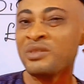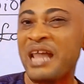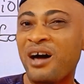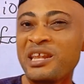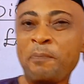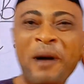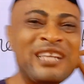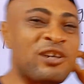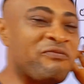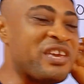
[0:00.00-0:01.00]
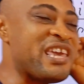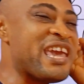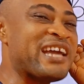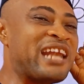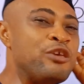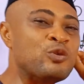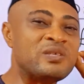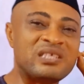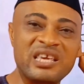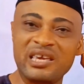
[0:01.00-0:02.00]
Now, the part of the ear that you
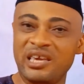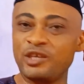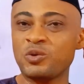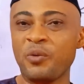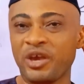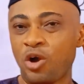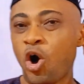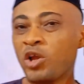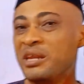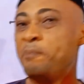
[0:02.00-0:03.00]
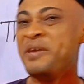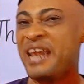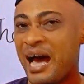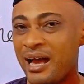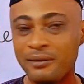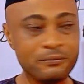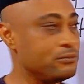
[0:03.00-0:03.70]
see is what we call the pinna.